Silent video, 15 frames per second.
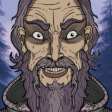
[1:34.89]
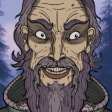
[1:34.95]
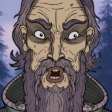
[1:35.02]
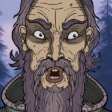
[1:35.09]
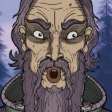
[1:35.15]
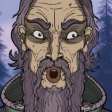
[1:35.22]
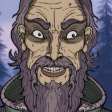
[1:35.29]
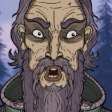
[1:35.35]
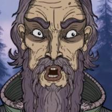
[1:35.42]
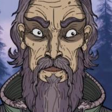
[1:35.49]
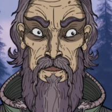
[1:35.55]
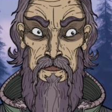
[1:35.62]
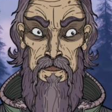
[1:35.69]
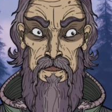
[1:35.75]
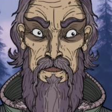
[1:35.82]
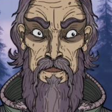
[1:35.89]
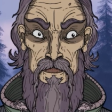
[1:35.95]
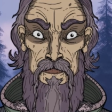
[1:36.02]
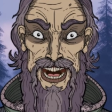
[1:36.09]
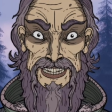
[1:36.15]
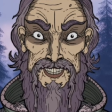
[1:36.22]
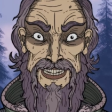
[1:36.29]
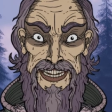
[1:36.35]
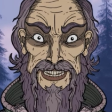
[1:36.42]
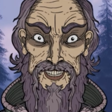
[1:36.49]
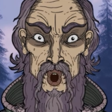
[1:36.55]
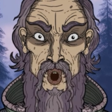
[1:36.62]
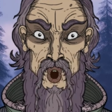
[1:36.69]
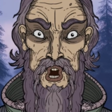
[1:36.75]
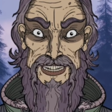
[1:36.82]
monster, a
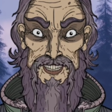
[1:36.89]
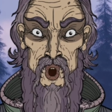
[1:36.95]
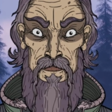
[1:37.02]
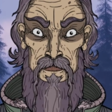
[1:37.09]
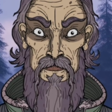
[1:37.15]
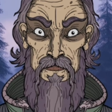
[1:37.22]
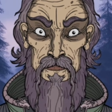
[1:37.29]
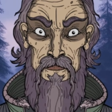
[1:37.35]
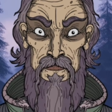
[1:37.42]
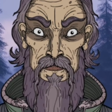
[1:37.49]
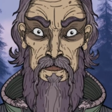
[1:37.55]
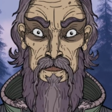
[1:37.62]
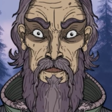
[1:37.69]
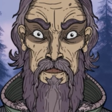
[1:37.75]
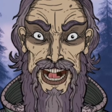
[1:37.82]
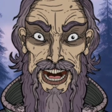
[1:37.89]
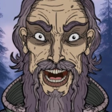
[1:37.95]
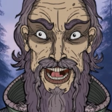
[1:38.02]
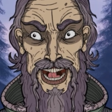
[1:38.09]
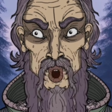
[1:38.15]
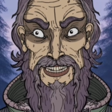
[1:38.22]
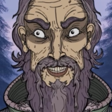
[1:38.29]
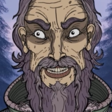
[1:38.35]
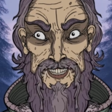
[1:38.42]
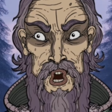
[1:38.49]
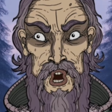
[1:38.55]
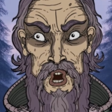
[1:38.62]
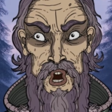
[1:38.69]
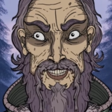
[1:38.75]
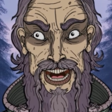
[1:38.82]
creature of the night, bound to the
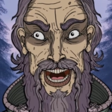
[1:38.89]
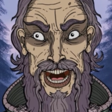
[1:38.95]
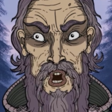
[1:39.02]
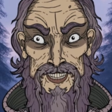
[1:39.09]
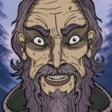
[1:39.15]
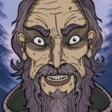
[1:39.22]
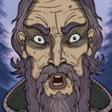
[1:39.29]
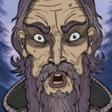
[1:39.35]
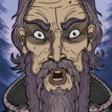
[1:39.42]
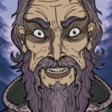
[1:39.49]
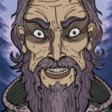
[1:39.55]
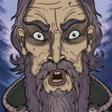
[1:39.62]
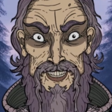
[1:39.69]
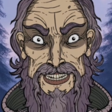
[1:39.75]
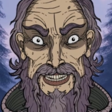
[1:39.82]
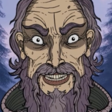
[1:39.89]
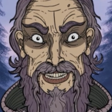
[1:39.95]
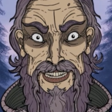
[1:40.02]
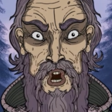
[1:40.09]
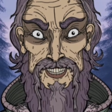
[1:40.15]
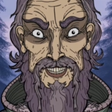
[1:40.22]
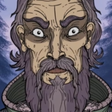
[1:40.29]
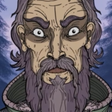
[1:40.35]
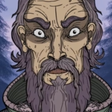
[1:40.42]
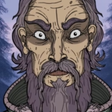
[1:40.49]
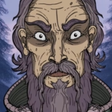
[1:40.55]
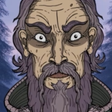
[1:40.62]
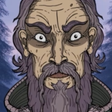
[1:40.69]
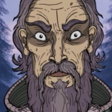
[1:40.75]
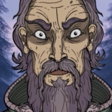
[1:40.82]
earth by its cursed existence.
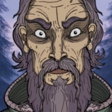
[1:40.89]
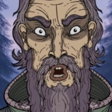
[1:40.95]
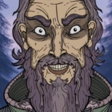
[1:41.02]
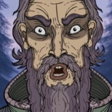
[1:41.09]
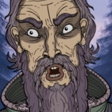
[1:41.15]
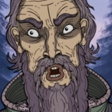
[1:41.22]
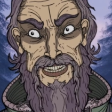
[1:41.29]
But over